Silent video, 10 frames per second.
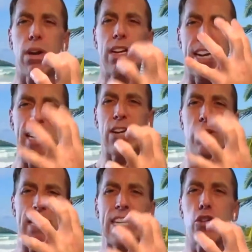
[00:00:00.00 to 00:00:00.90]
getting
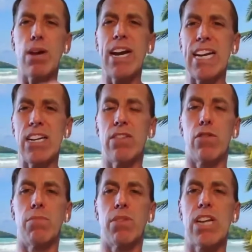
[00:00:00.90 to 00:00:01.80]
detrained
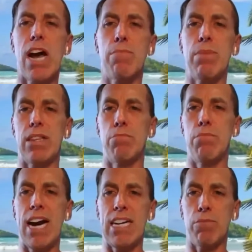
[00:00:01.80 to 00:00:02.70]
from stopping the
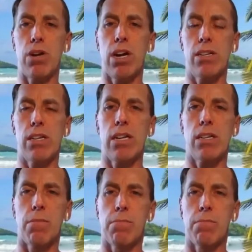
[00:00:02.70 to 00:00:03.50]
biting process.